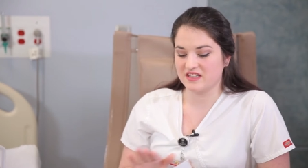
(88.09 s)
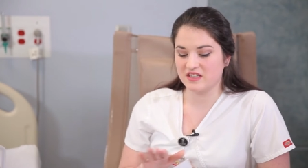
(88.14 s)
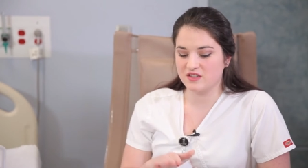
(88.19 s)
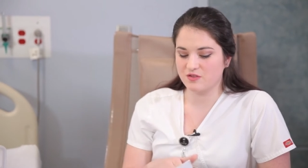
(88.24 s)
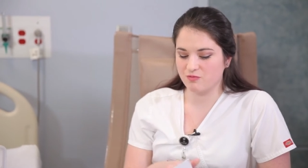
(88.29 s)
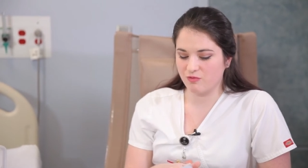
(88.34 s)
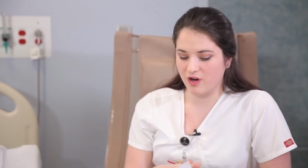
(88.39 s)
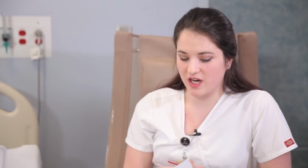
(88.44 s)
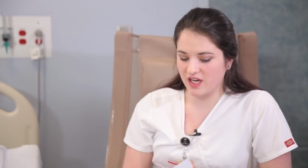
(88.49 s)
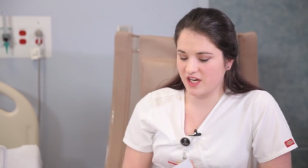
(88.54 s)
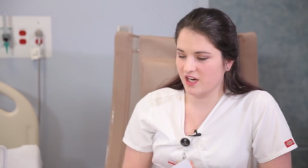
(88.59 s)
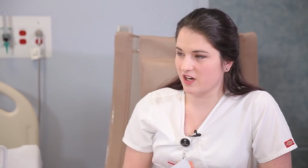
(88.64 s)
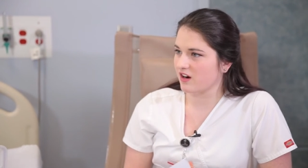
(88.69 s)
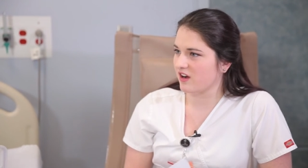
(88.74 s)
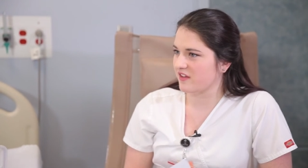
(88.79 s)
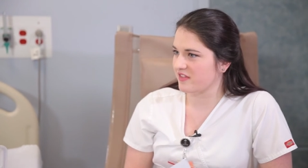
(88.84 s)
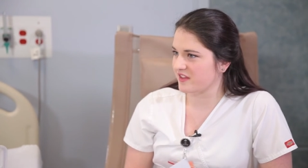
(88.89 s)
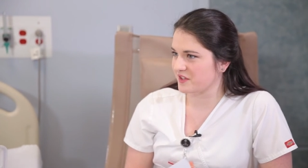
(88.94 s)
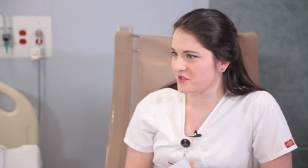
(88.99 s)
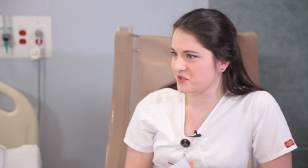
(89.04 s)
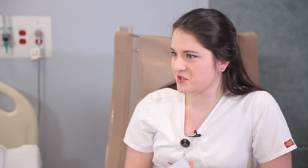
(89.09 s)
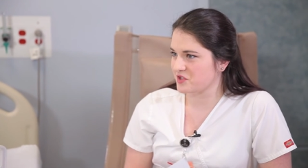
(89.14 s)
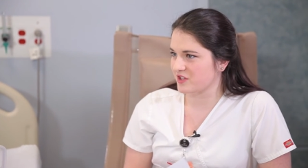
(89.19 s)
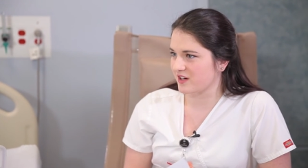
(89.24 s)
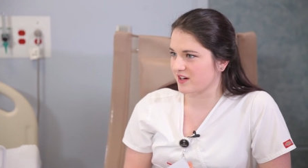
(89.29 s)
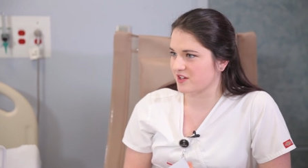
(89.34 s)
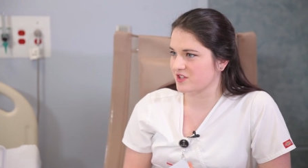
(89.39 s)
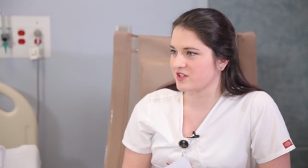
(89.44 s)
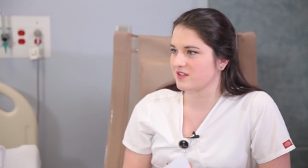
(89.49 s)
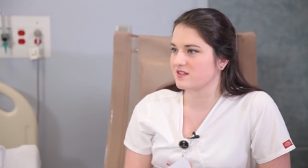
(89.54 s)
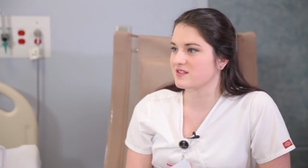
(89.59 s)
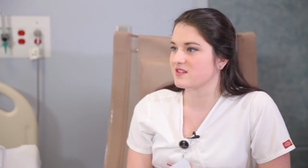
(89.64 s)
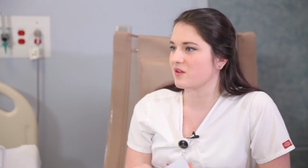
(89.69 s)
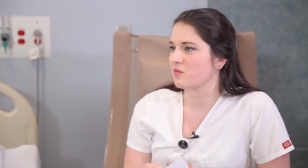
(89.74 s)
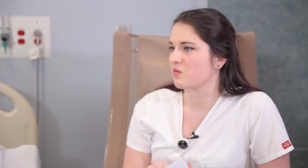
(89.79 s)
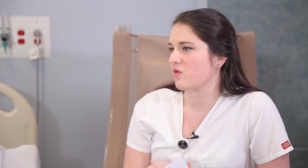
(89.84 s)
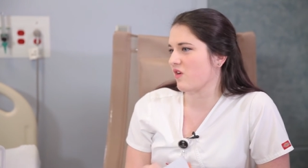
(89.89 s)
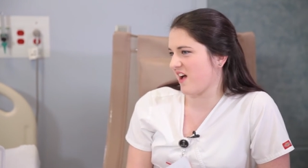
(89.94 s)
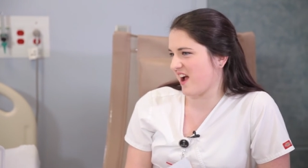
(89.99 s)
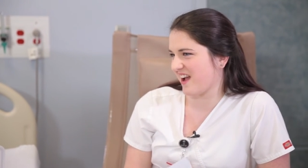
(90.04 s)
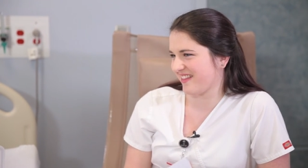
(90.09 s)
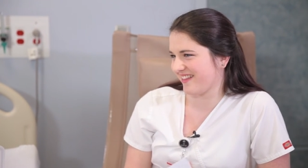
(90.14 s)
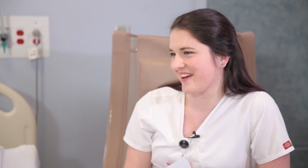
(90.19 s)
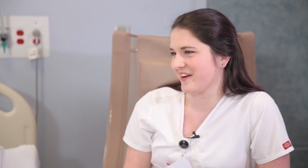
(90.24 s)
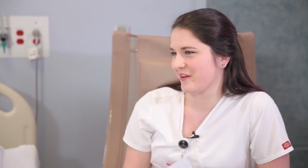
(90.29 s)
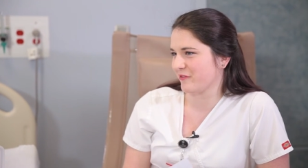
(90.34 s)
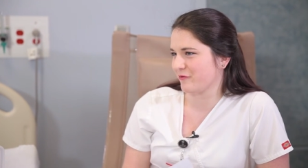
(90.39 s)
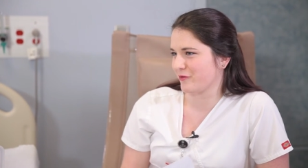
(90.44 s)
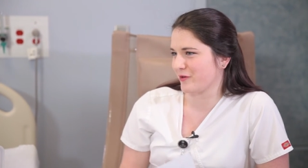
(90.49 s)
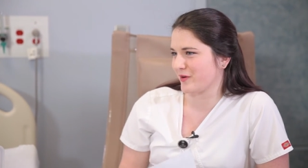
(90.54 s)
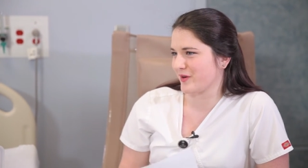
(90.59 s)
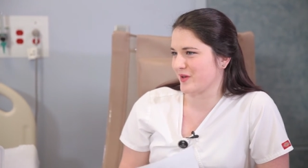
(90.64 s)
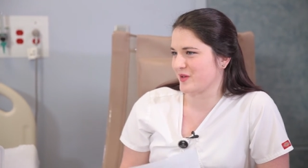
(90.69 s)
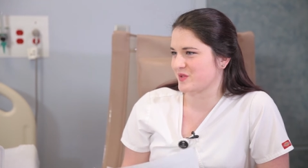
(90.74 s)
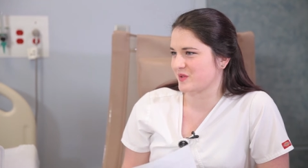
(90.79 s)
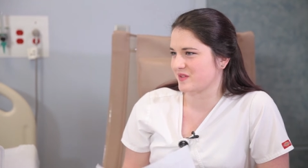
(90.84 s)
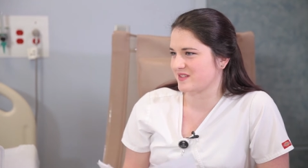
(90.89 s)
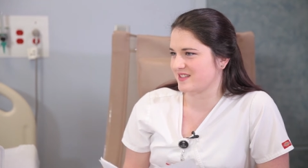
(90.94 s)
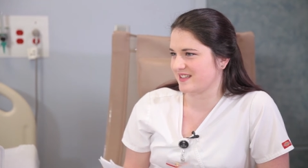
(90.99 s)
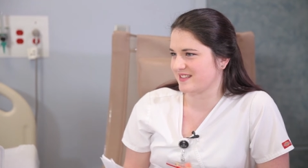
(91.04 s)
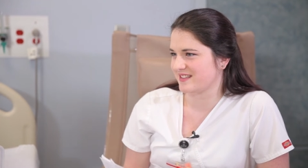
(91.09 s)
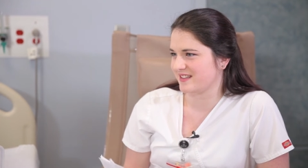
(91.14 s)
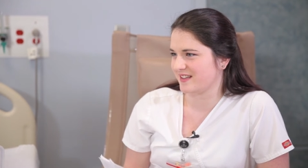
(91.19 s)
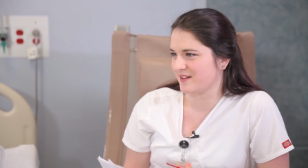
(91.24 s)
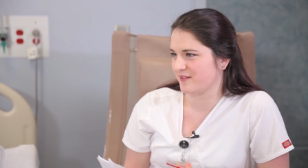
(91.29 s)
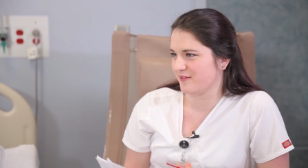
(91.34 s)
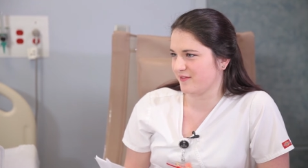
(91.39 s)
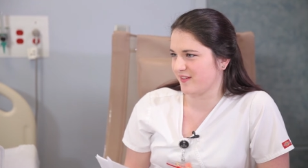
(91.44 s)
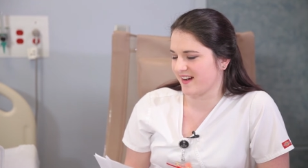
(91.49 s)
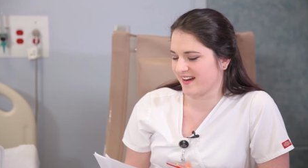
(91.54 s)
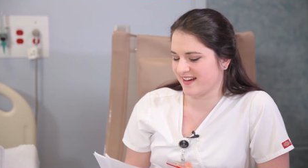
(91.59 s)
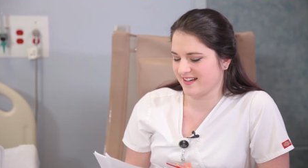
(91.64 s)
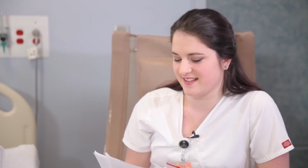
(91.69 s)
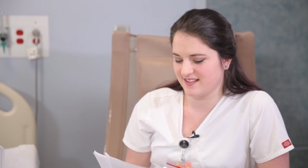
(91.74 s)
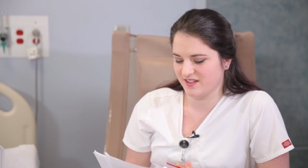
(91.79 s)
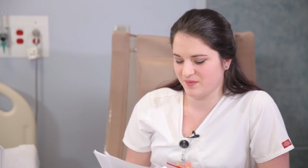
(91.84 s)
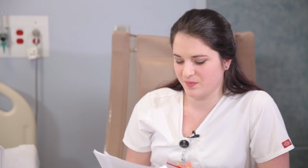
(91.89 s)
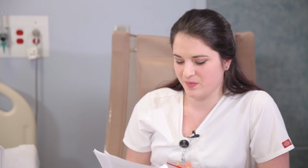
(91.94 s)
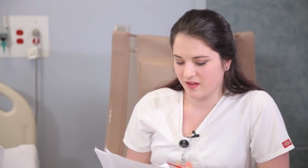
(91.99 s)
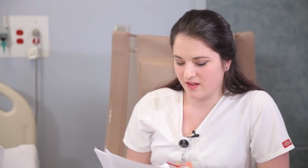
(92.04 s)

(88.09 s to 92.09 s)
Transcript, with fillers: it's right here on the instructions, and we'll highlight it for you so it's easy to find.